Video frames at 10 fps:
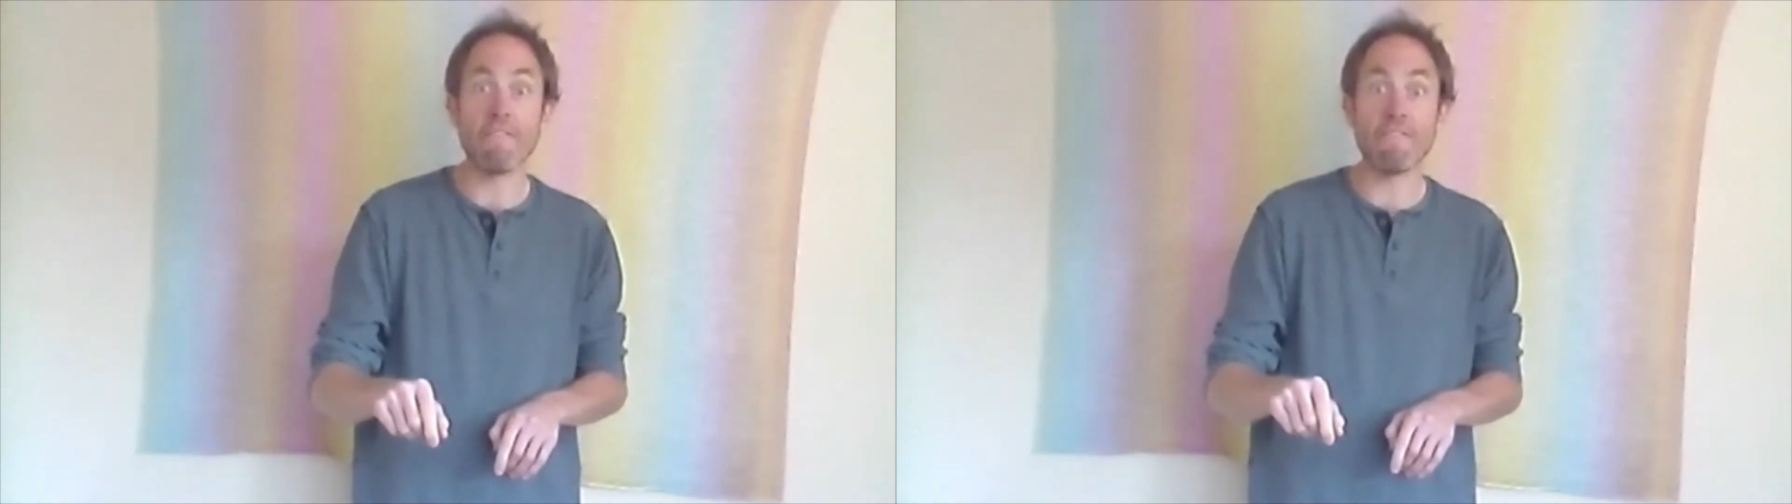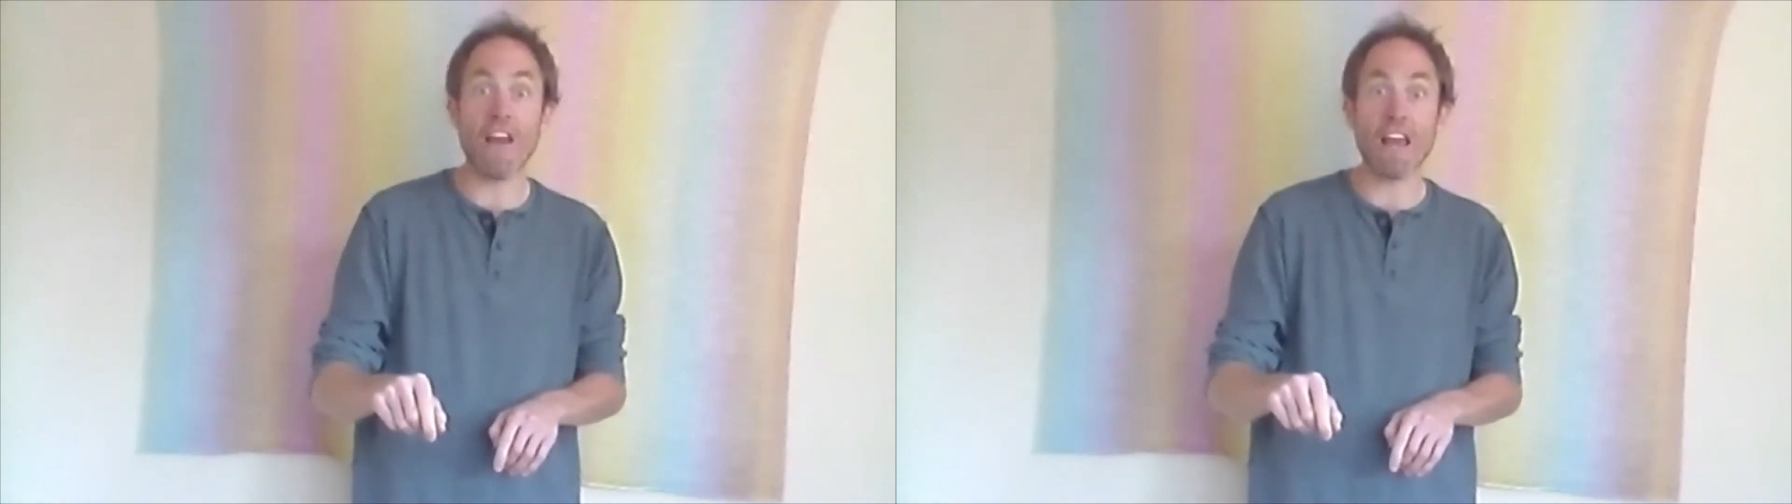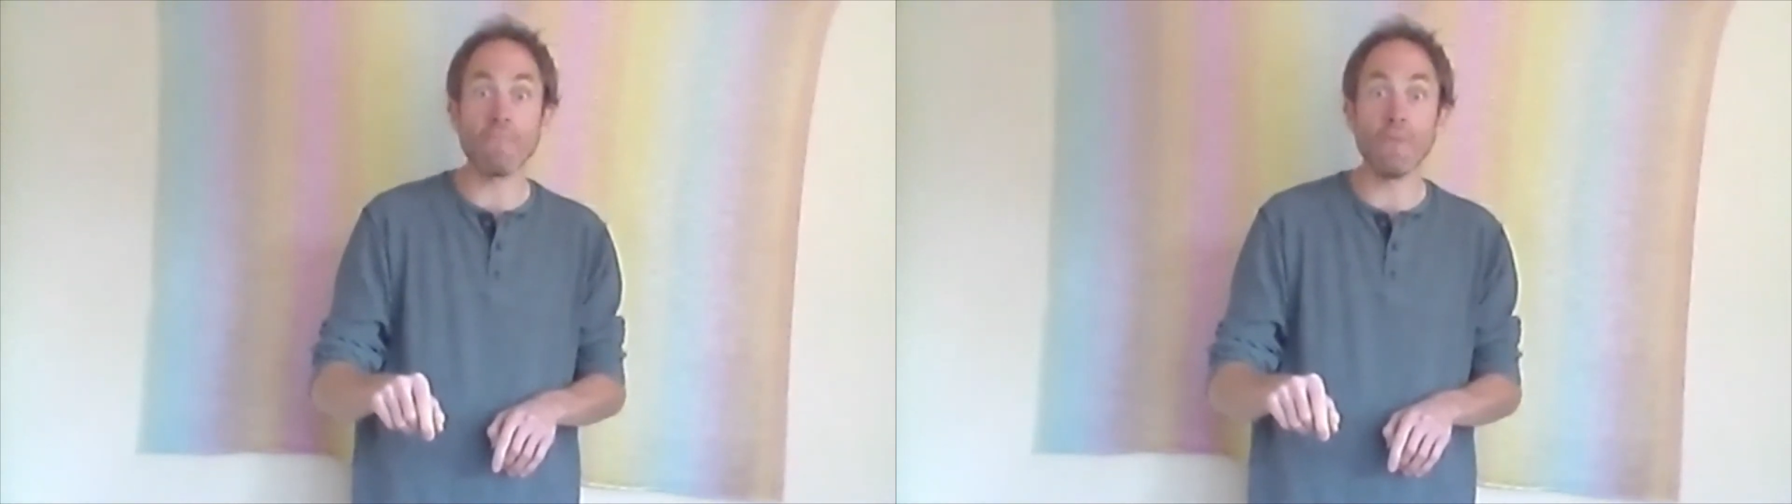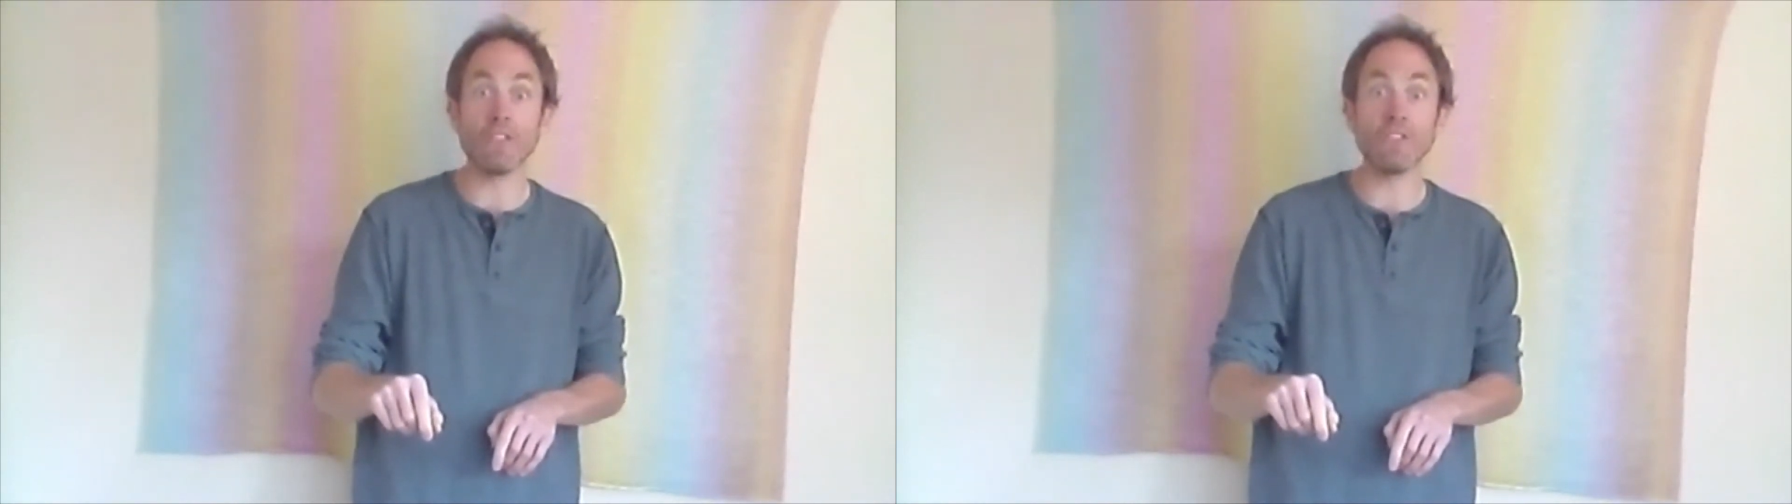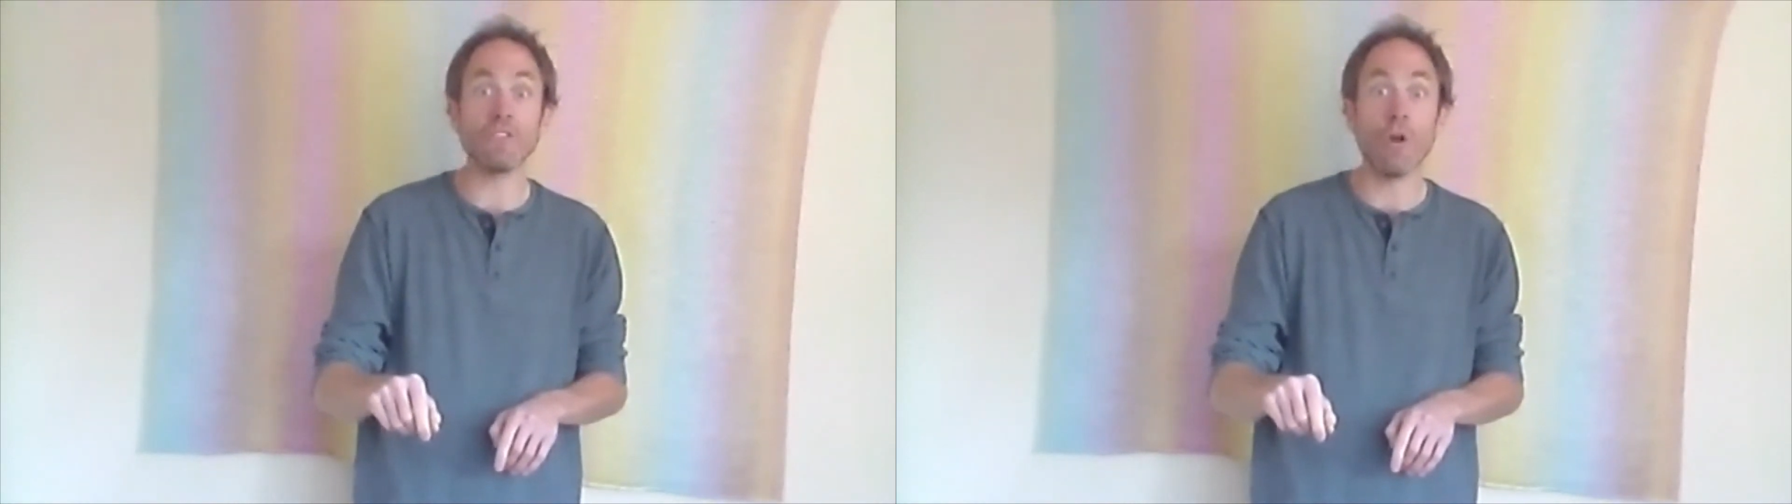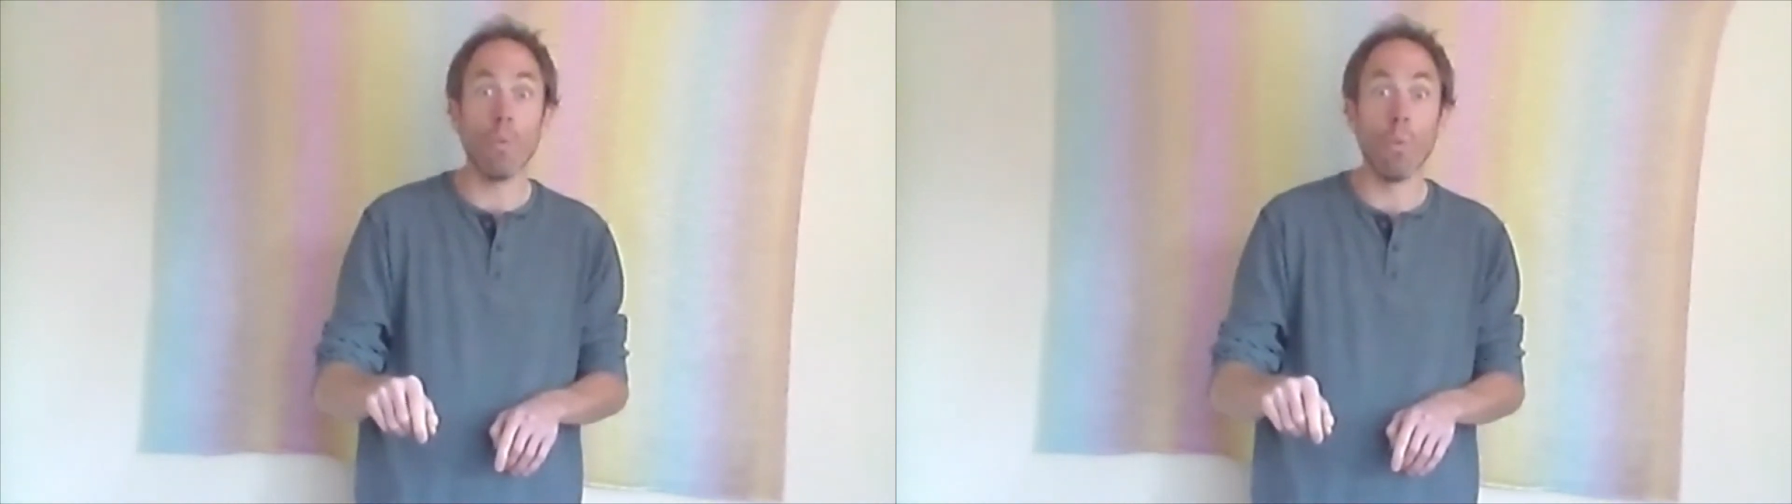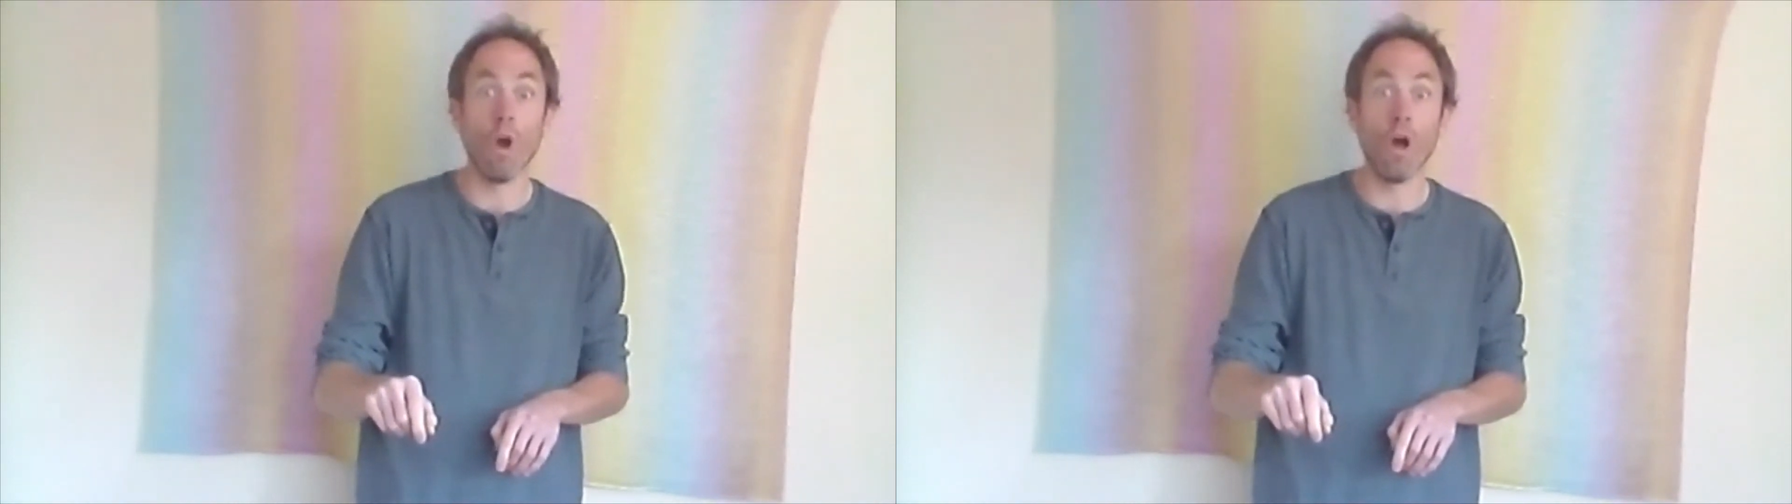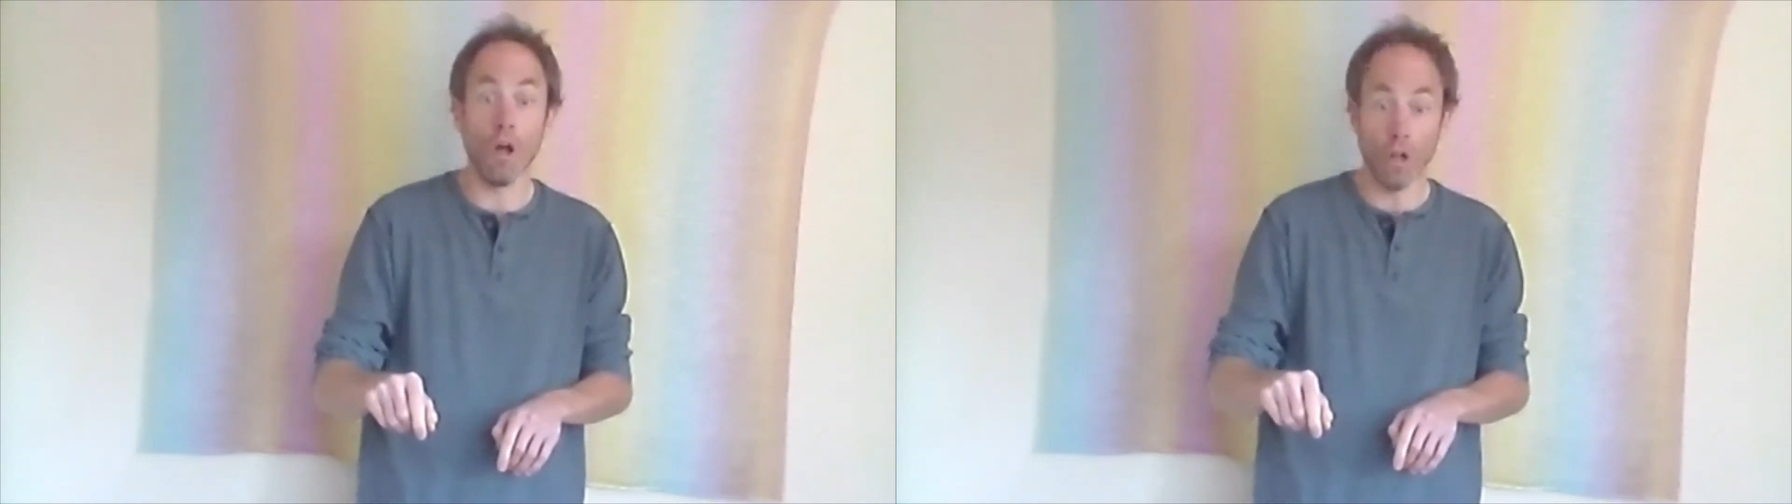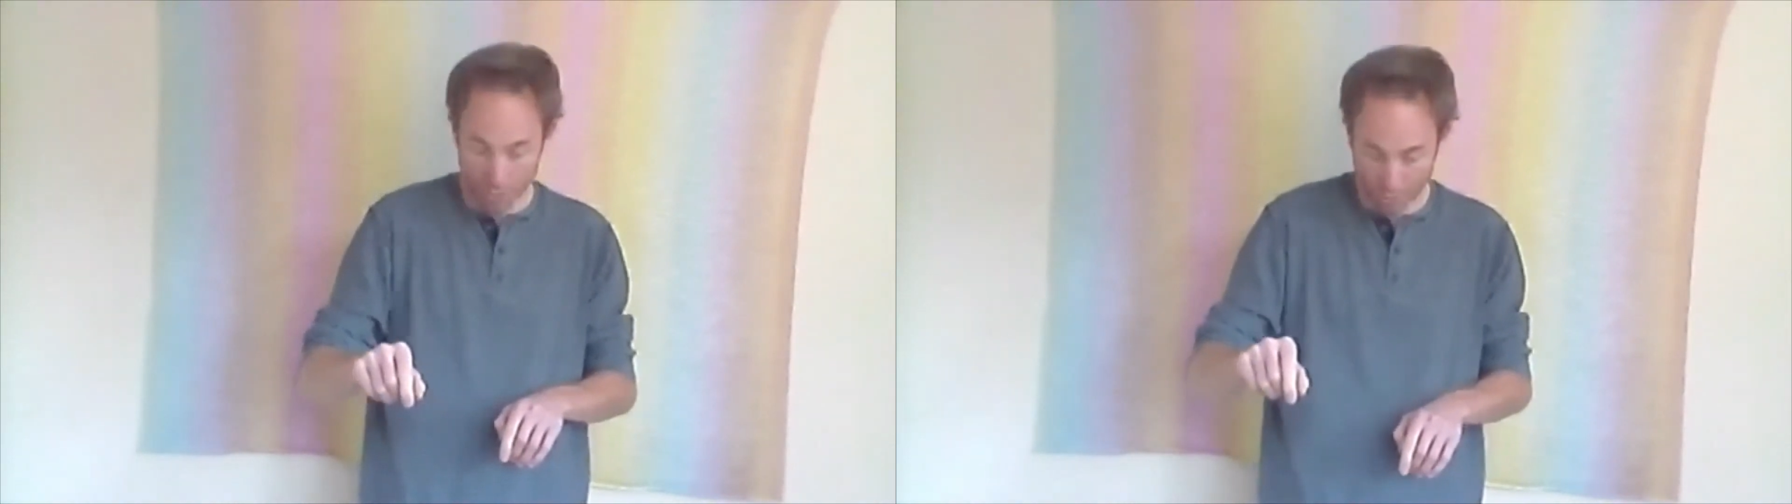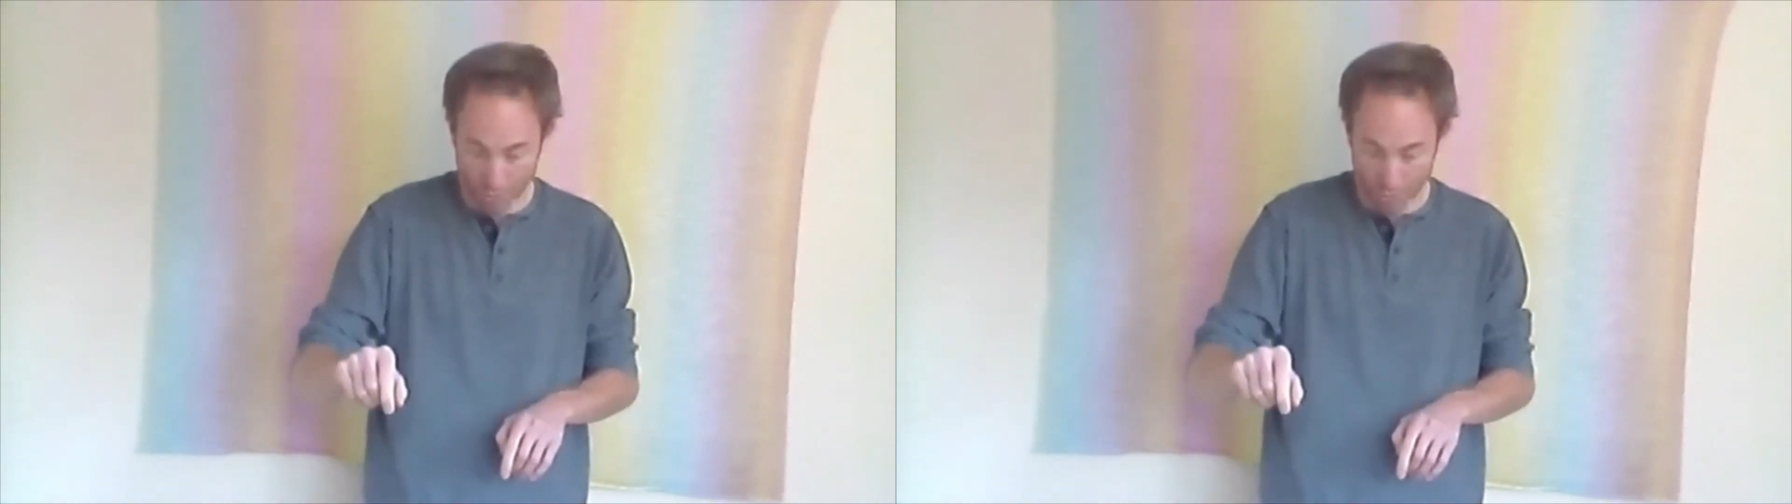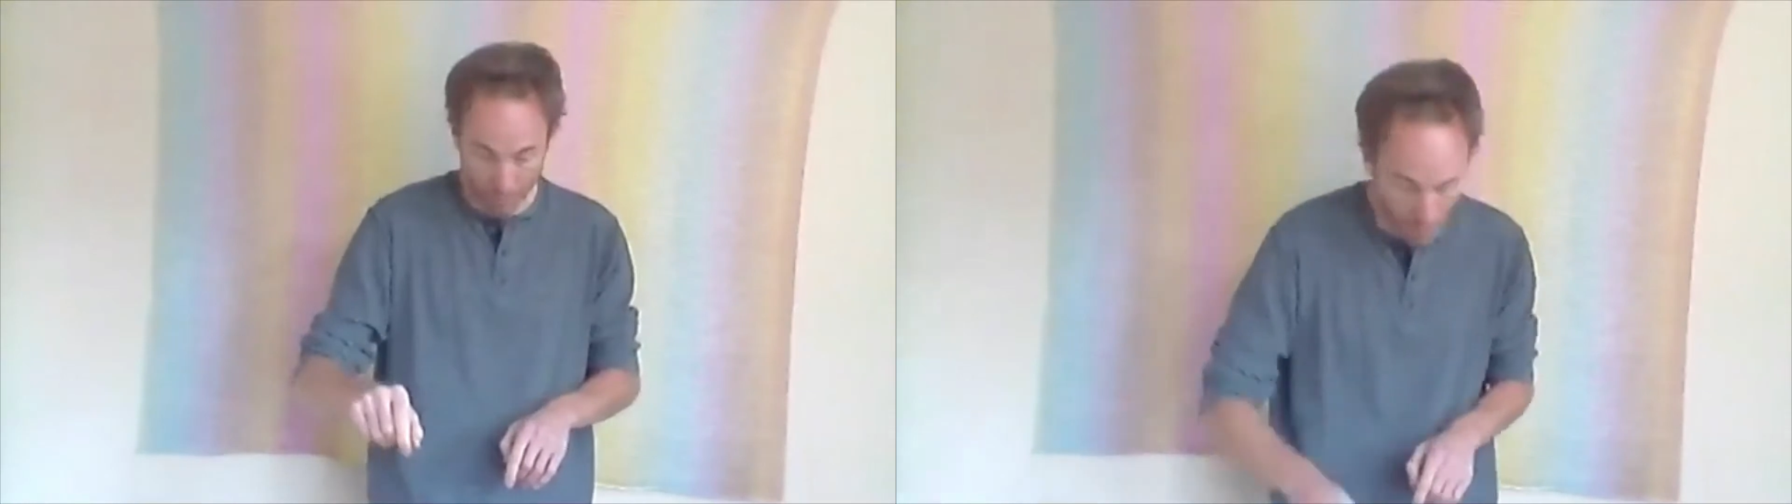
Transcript: famous words.